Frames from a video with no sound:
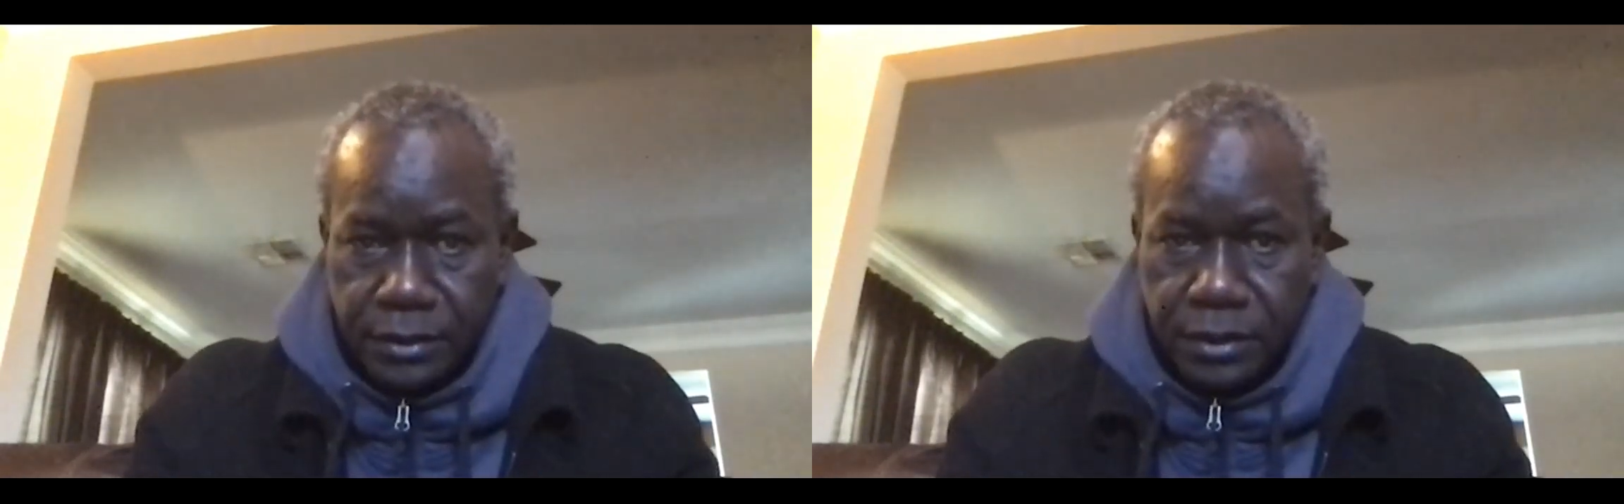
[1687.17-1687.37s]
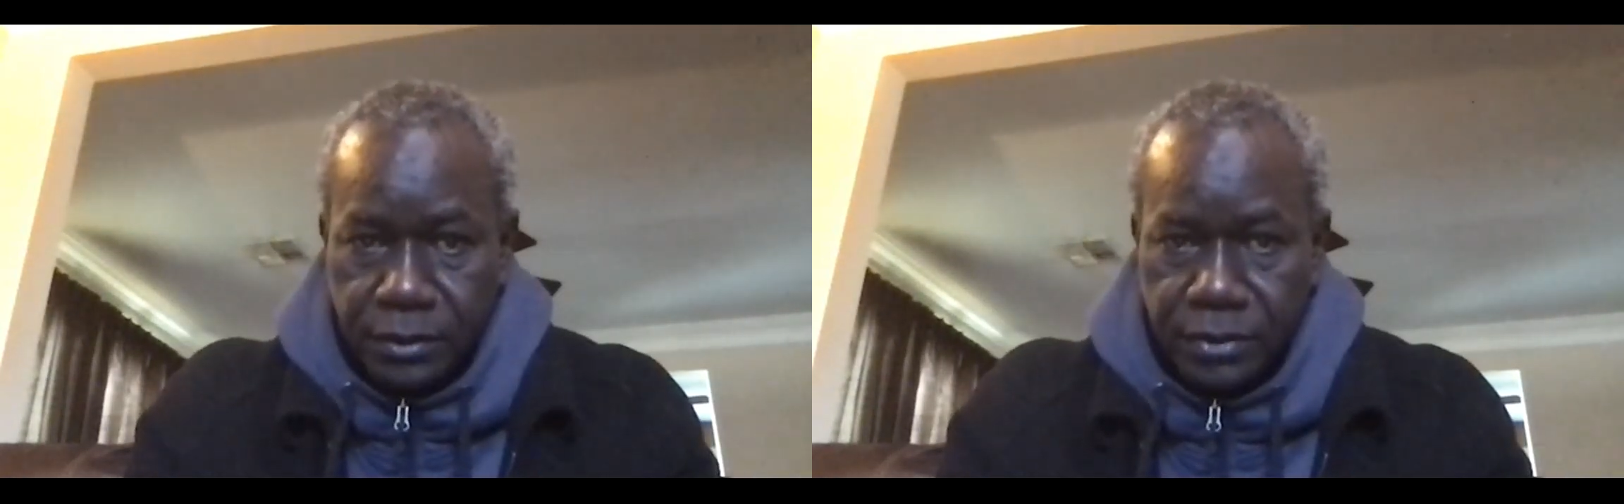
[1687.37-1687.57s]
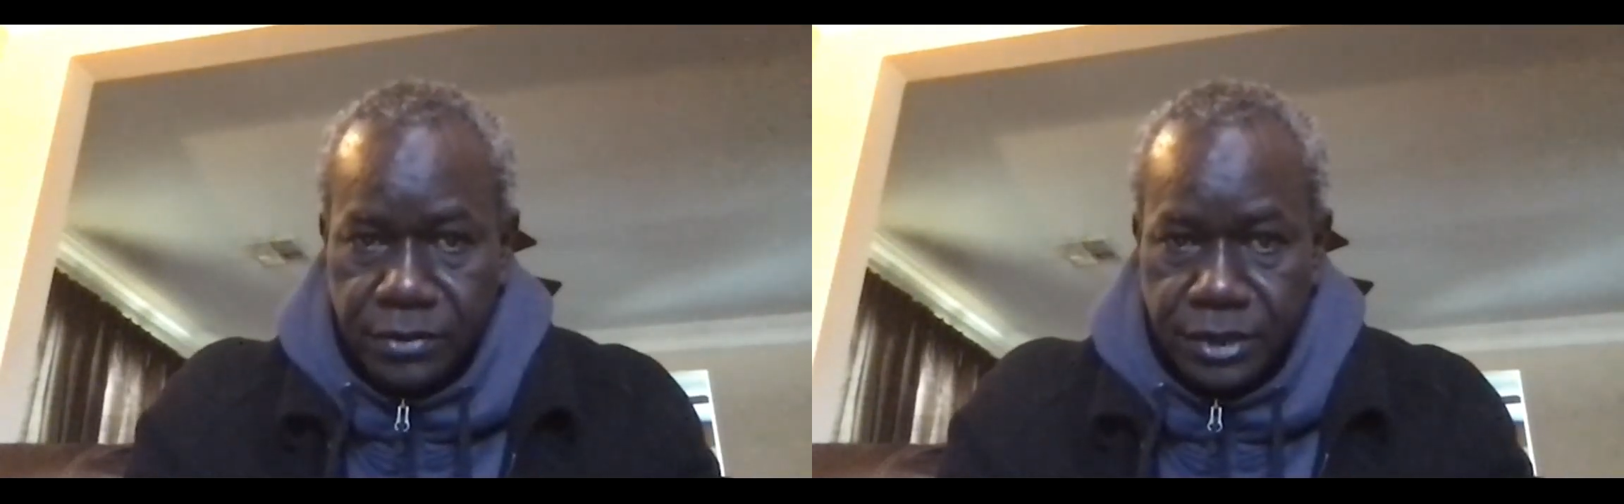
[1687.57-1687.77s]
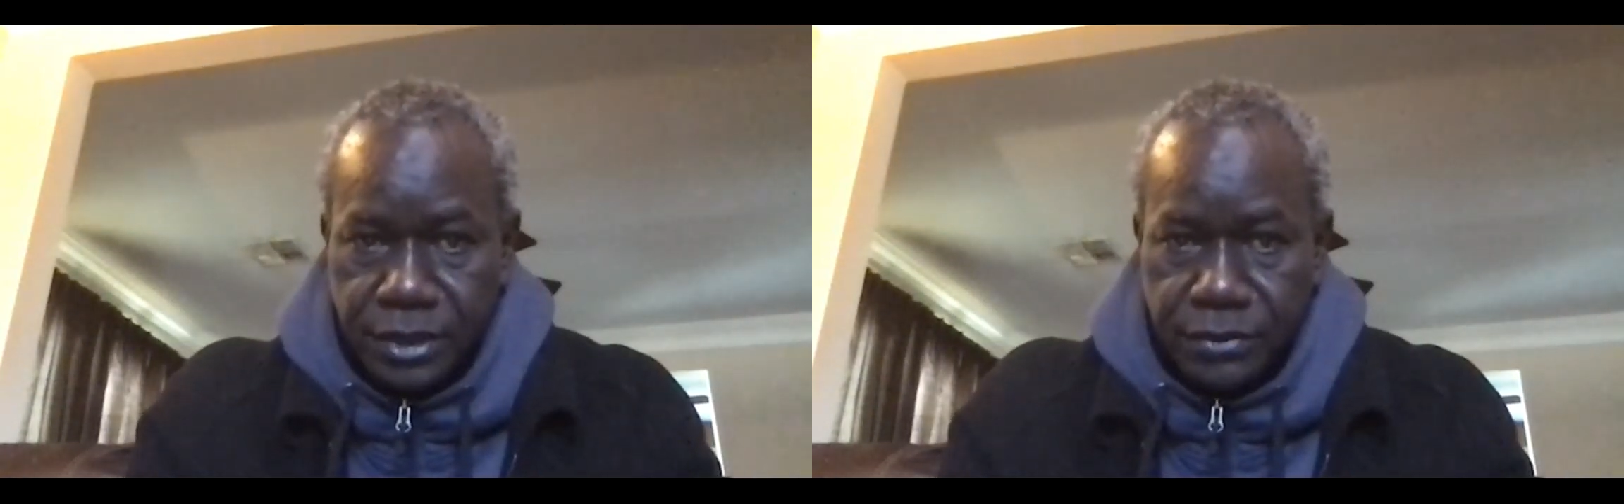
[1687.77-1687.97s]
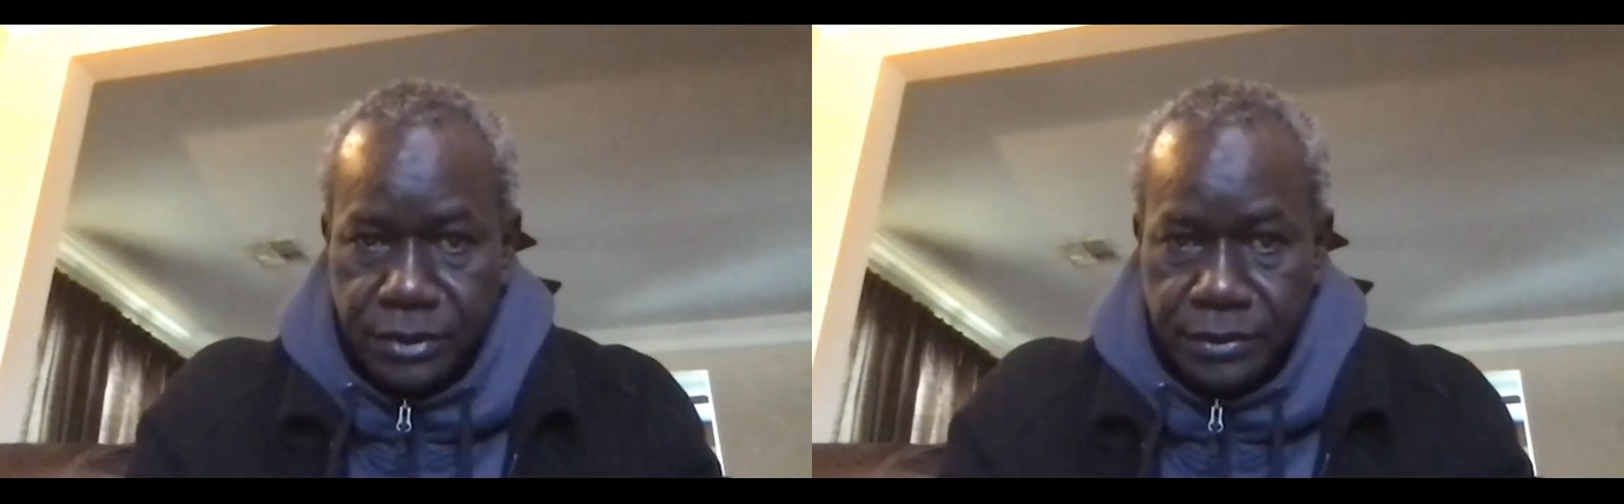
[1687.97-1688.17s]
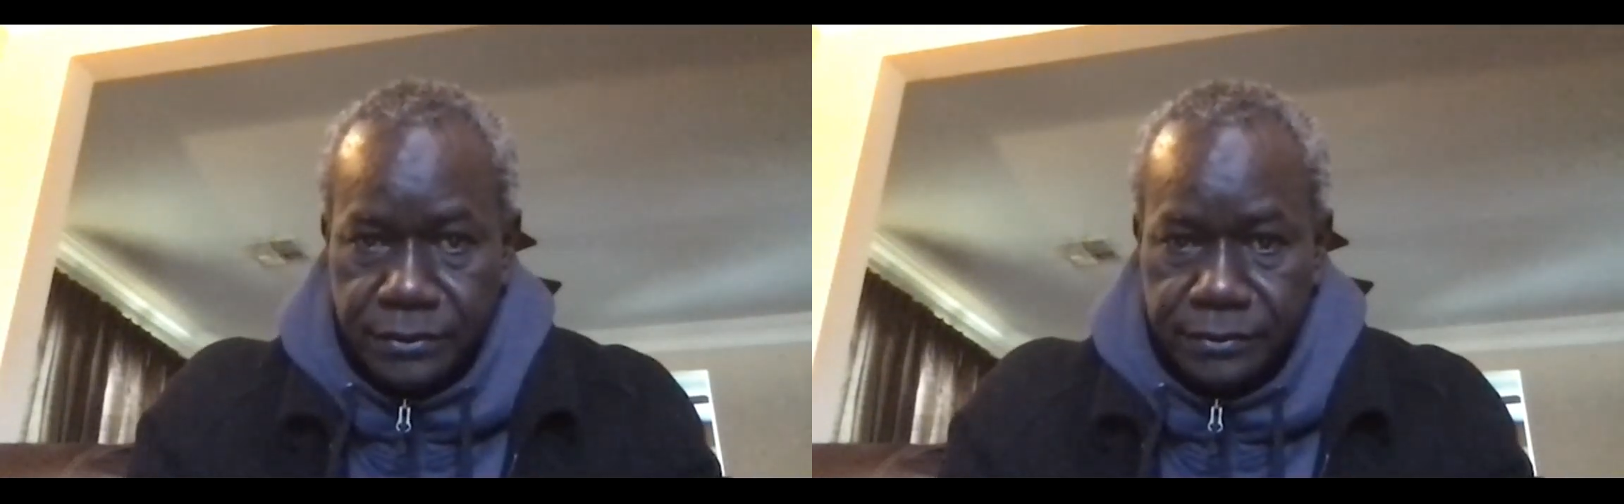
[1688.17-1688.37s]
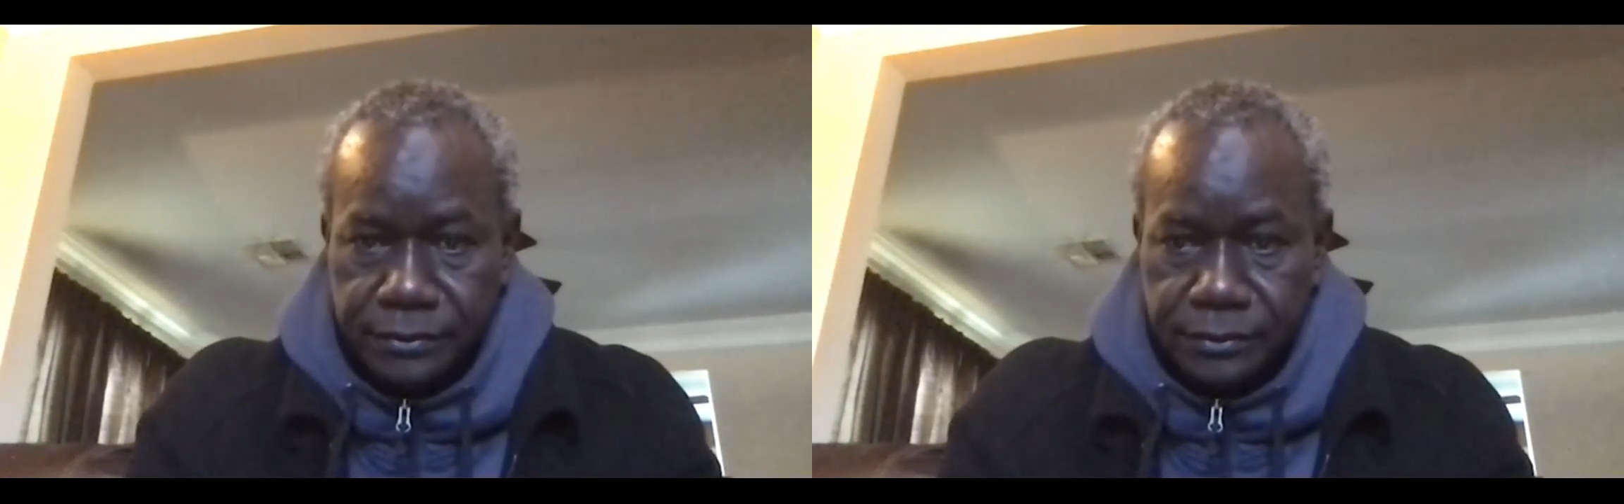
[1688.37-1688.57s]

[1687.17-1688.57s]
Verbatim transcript: don't know what you are doing